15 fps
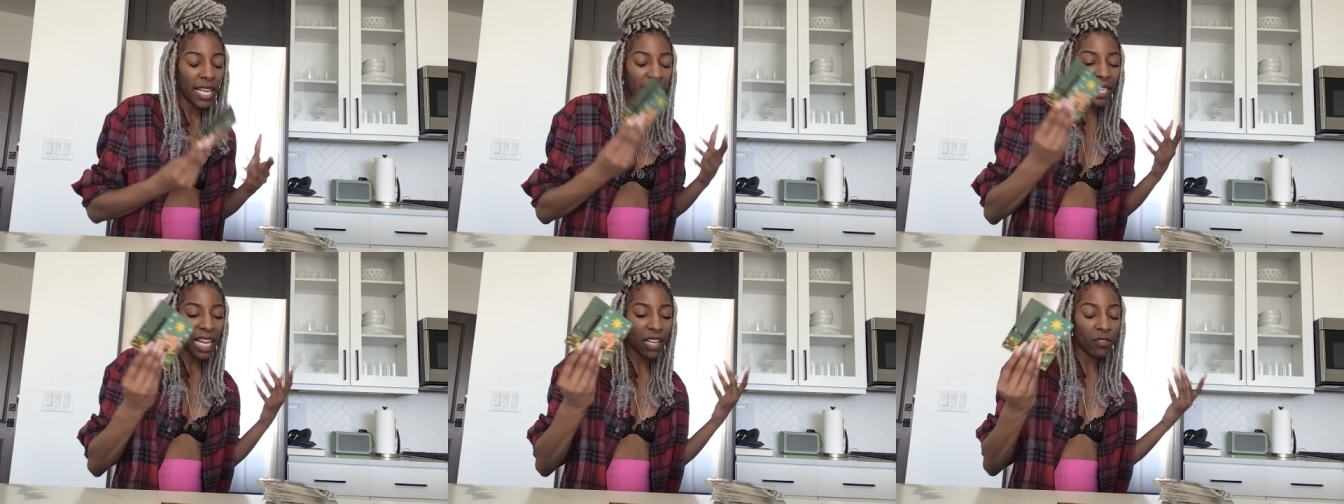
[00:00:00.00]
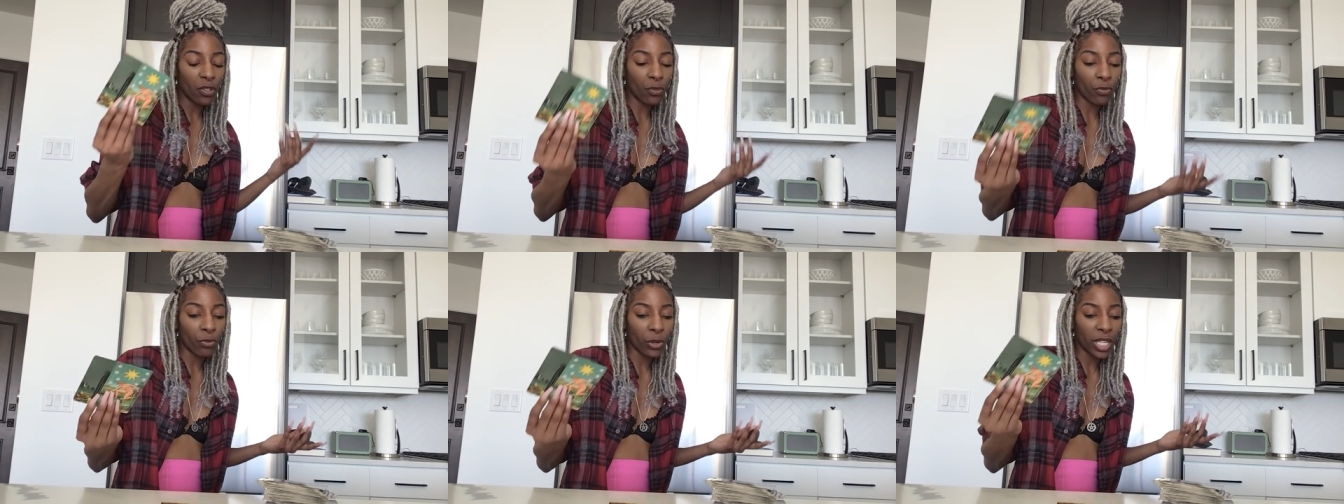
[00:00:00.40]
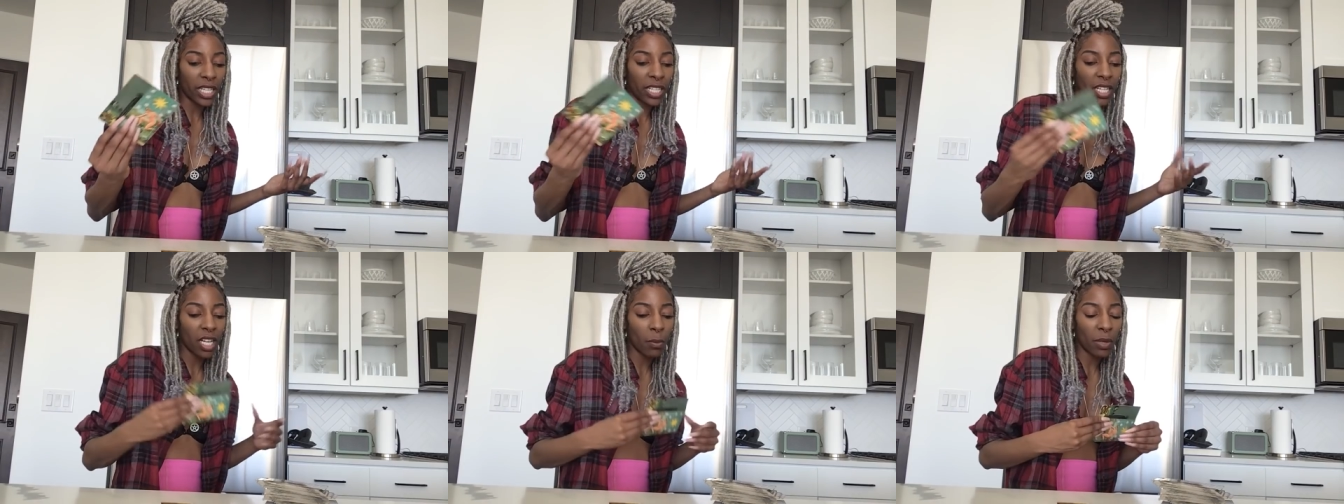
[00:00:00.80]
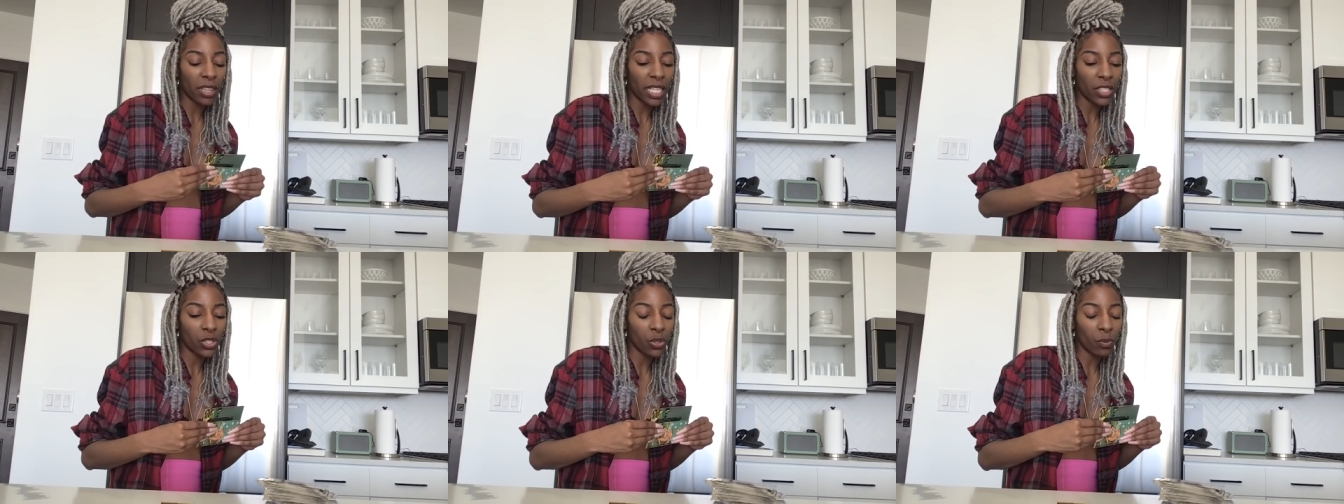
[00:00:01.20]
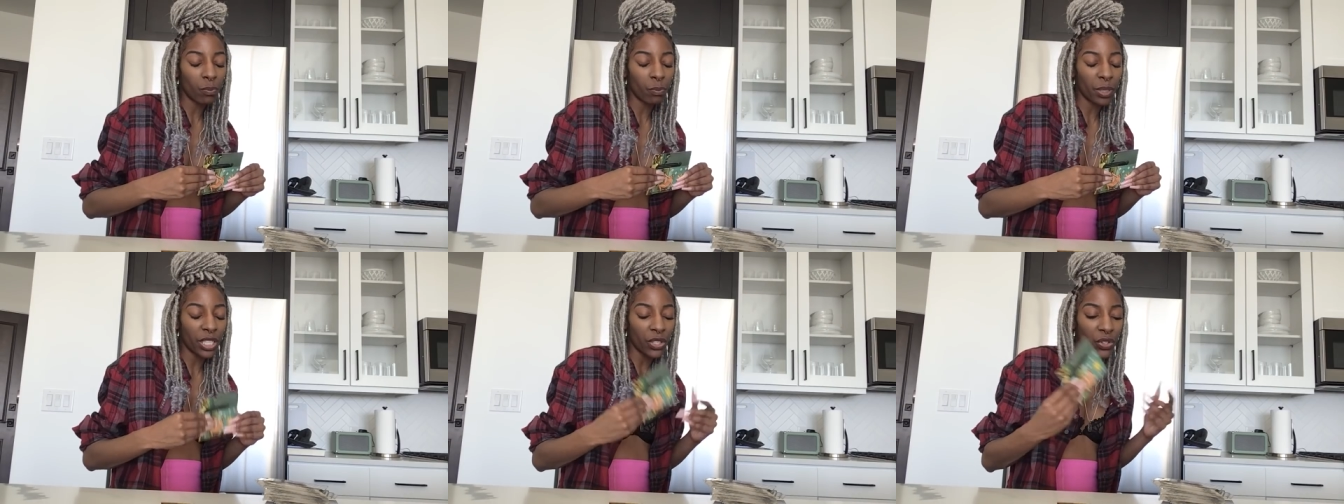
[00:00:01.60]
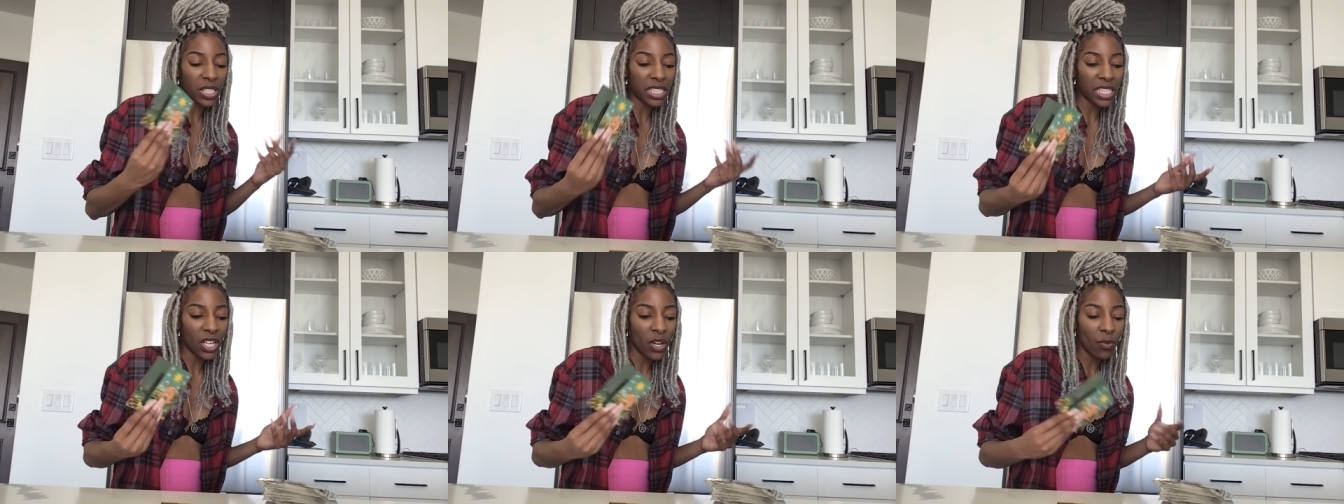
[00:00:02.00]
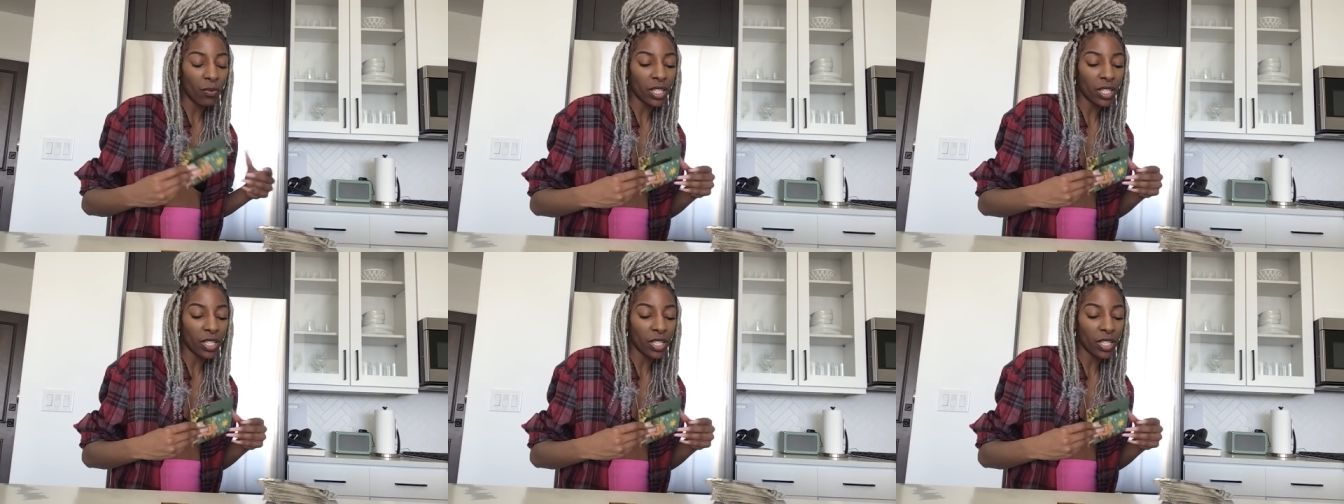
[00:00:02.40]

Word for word: gave you freedom and let you be yourself.